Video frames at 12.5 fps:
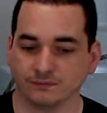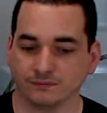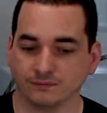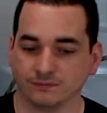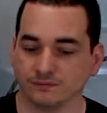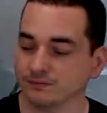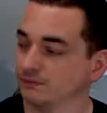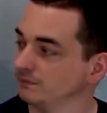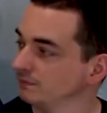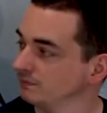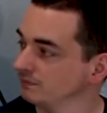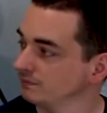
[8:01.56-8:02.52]

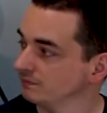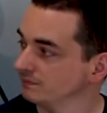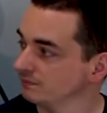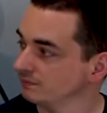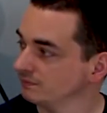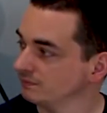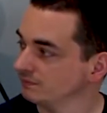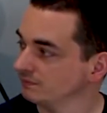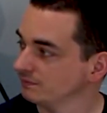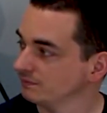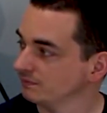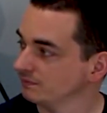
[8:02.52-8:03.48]

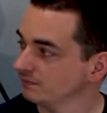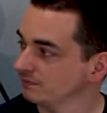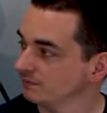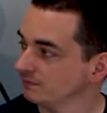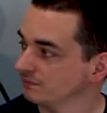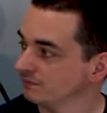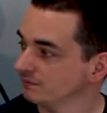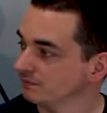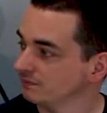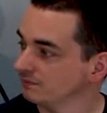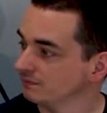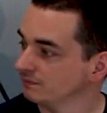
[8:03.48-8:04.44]

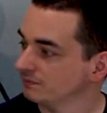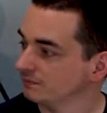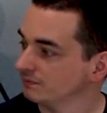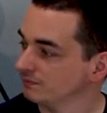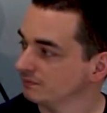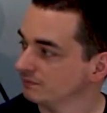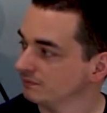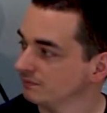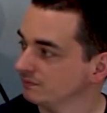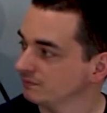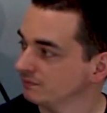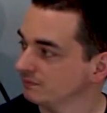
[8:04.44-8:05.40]

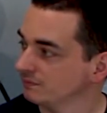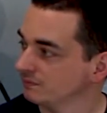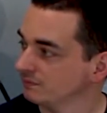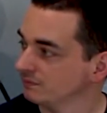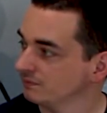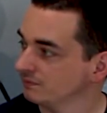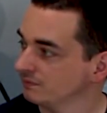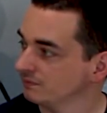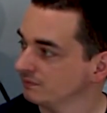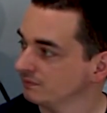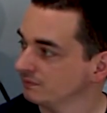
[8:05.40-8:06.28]
No words are spoken by the person on screen.